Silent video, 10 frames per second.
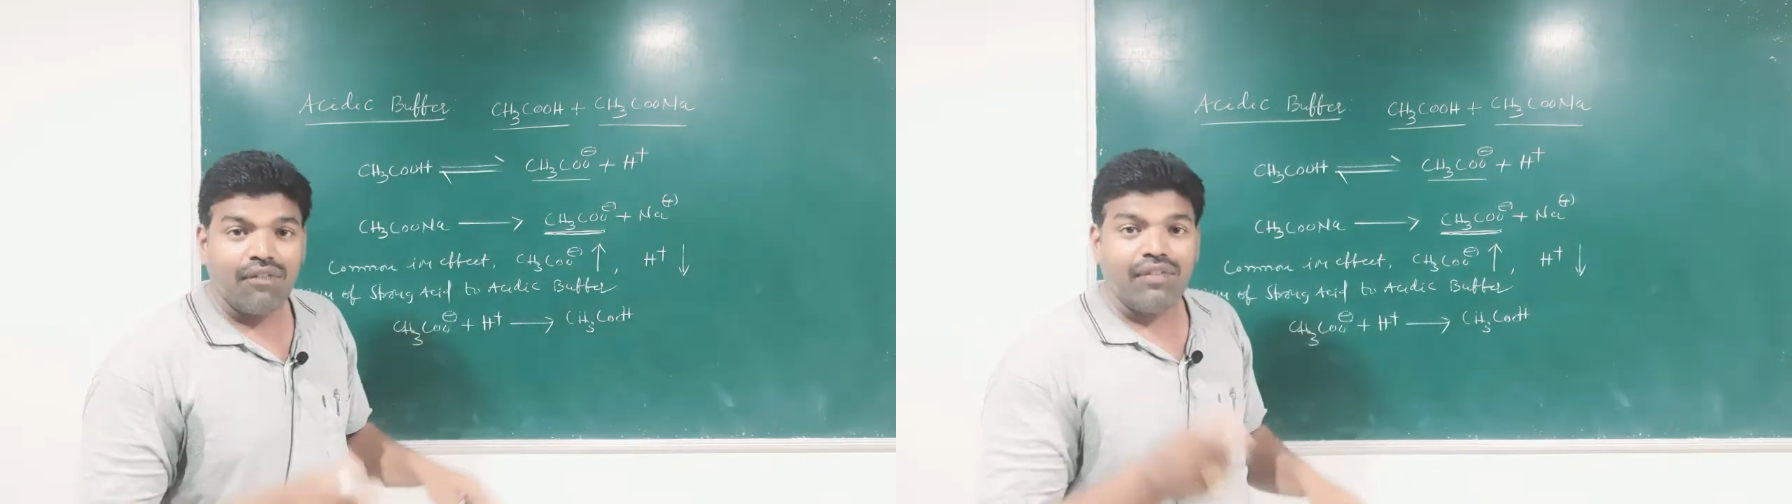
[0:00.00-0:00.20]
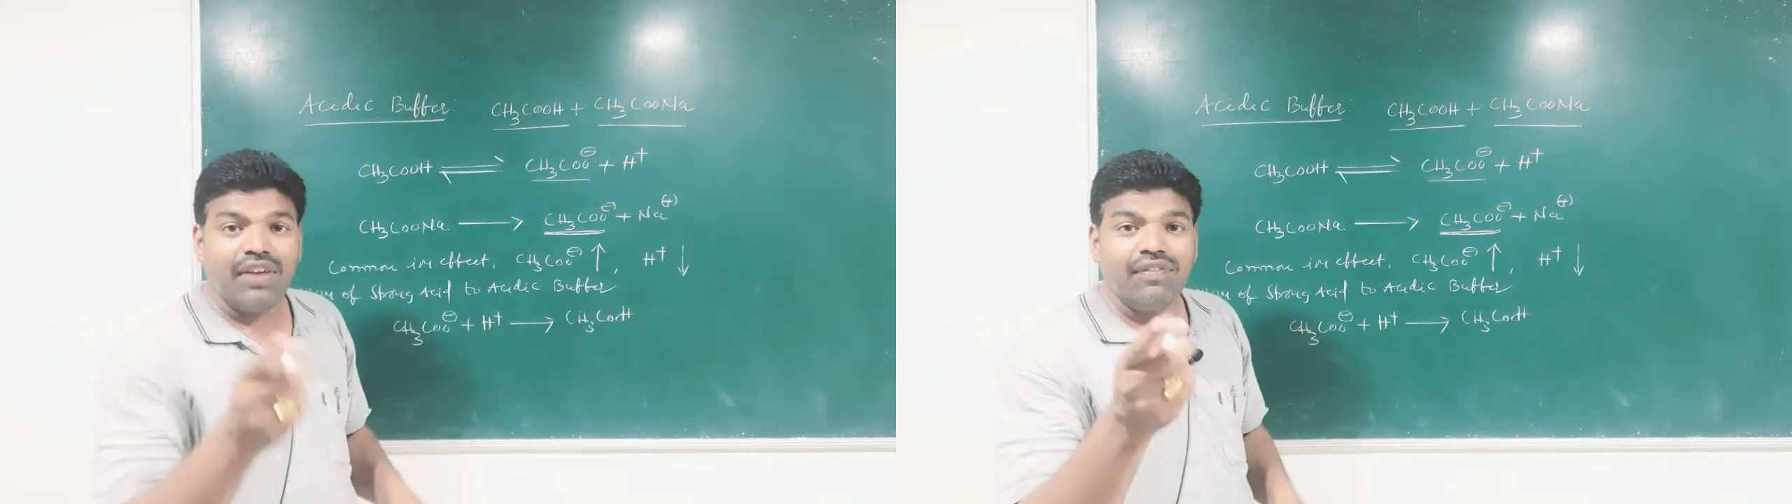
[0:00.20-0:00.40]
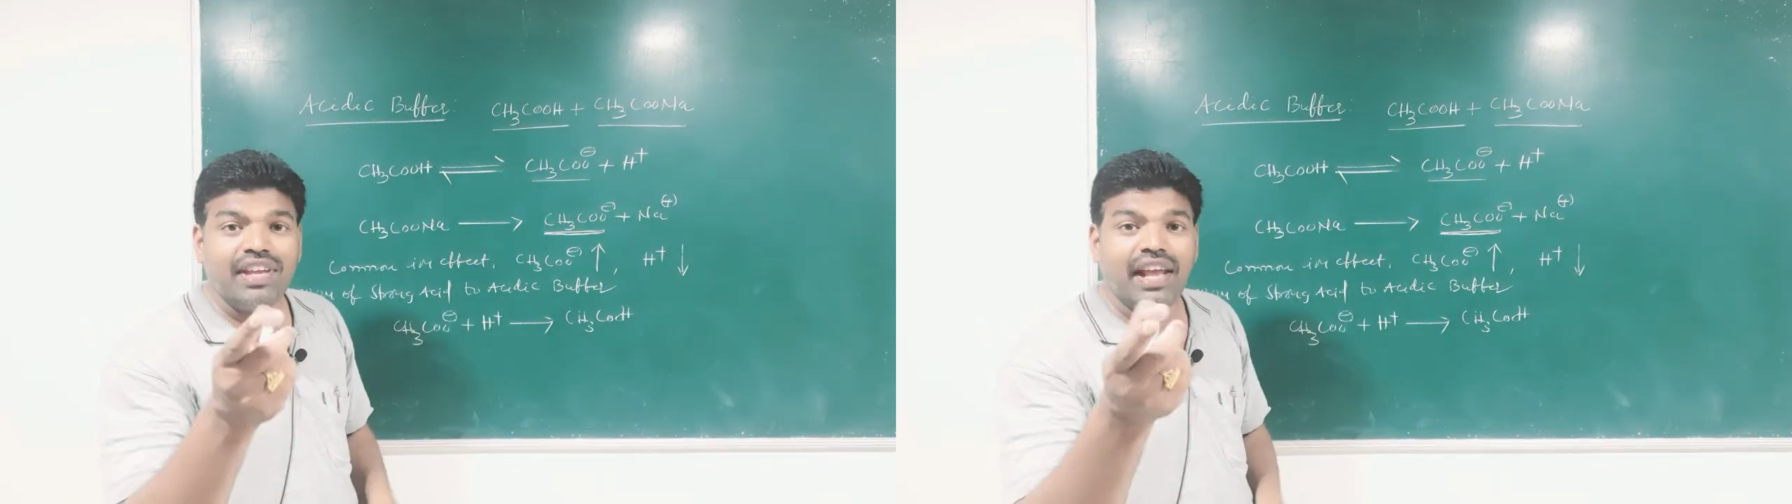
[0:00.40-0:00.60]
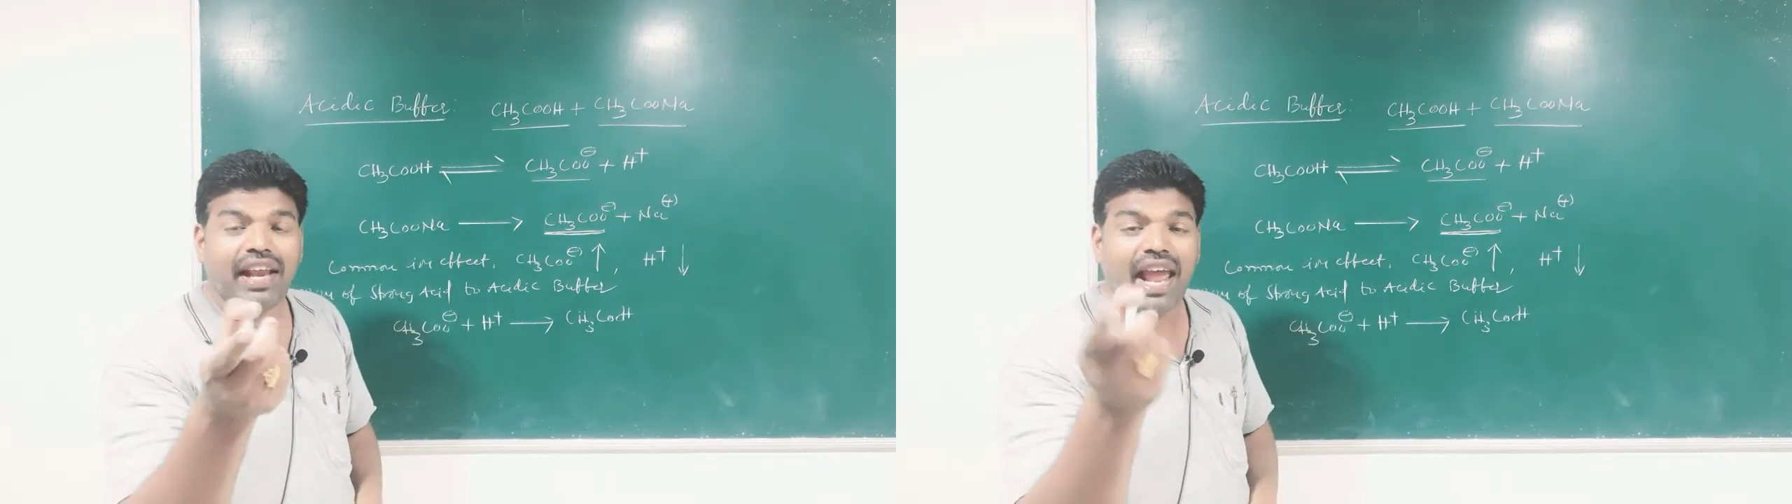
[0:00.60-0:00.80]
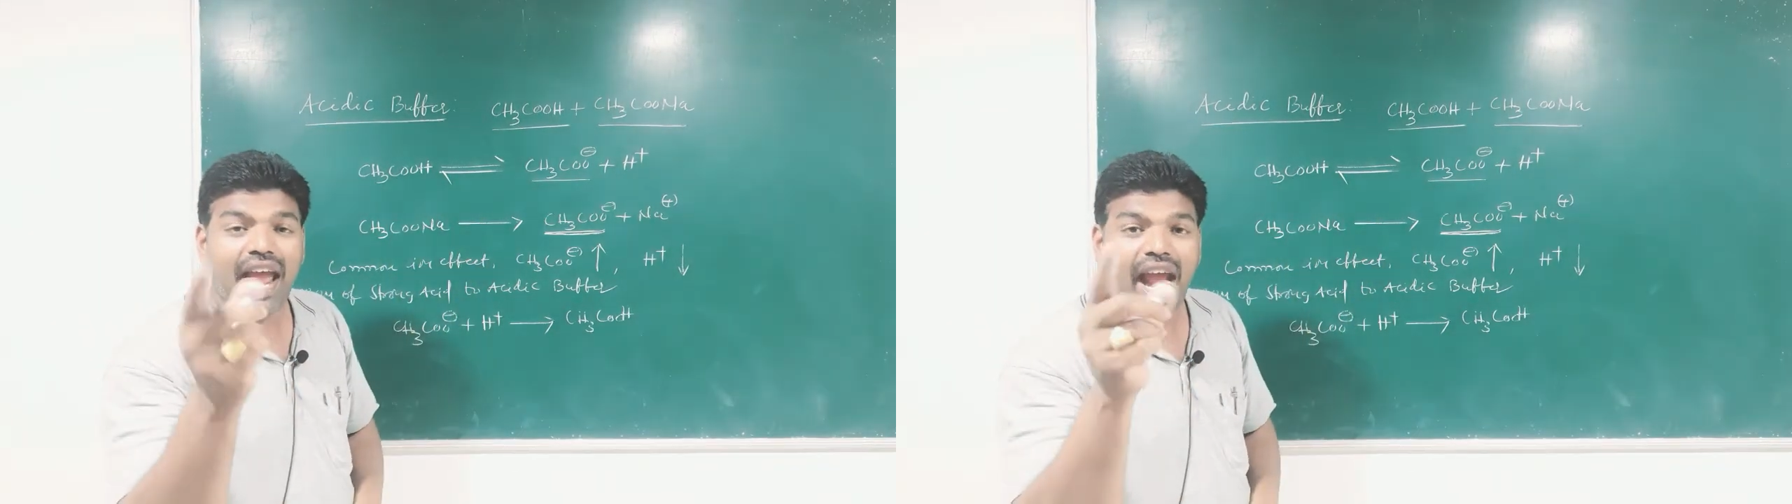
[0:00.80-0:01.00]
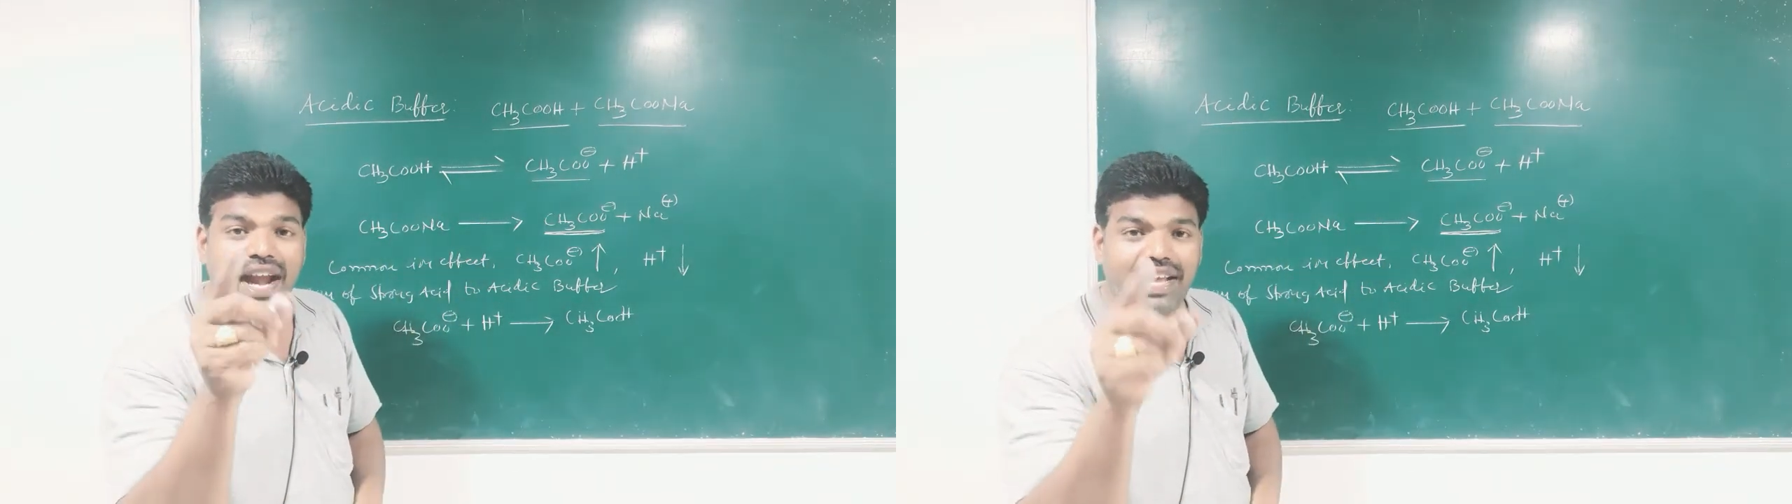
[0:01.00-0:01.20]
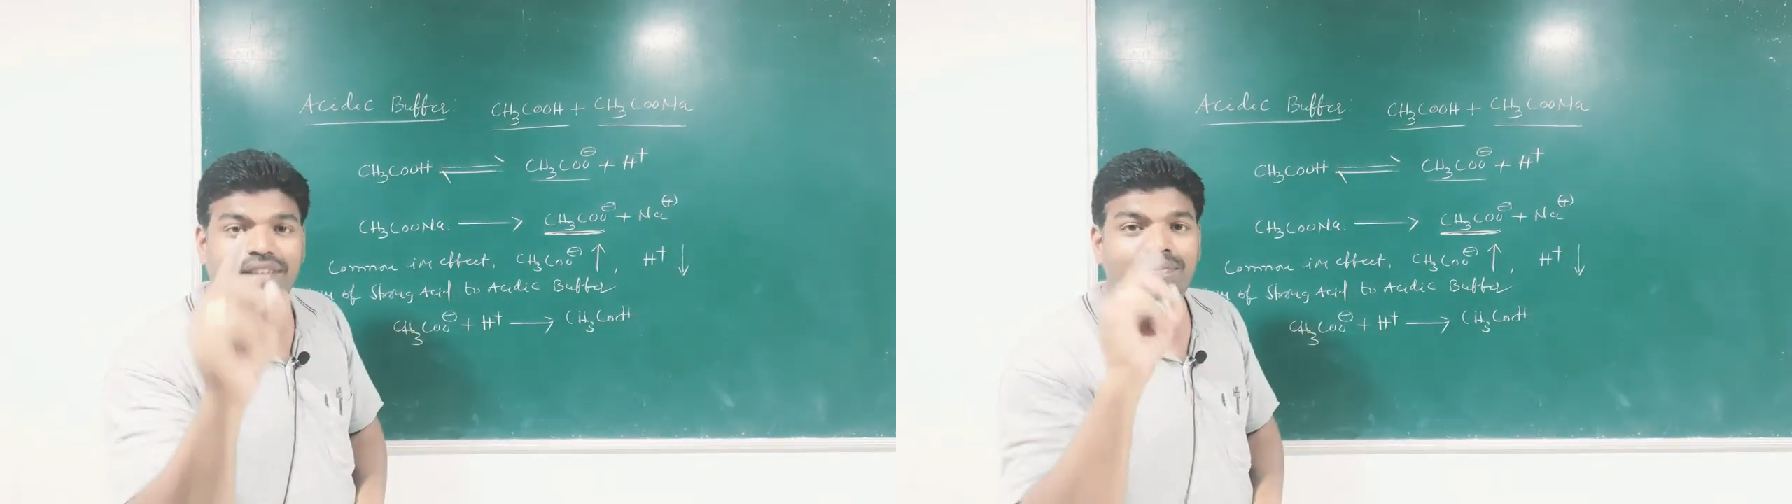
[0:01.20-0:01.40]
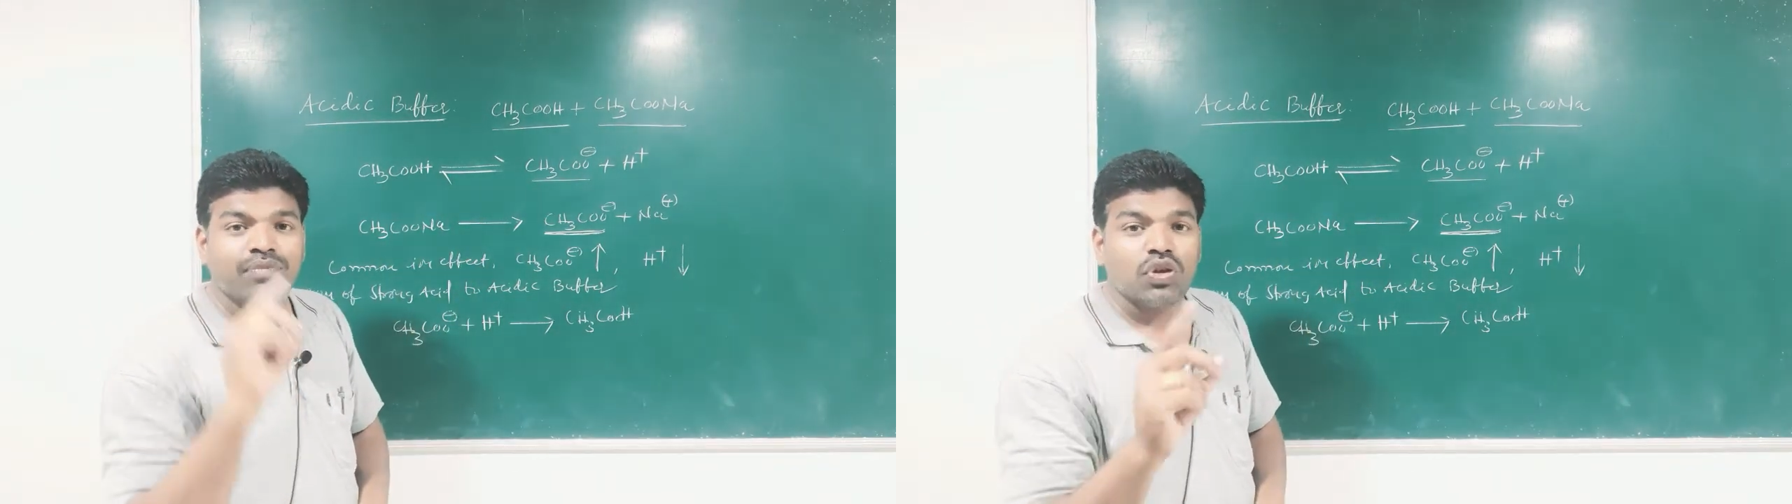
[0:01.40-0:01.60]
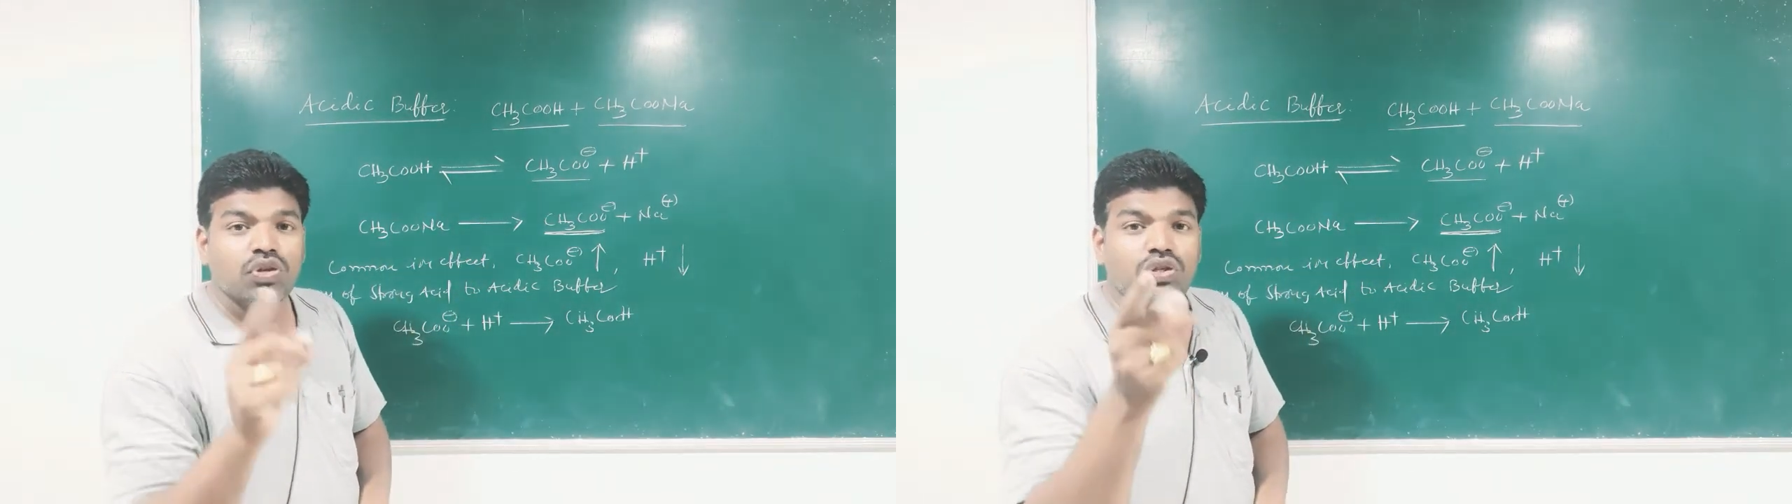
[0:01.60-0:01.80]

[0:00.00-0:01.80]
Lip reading: when we are adding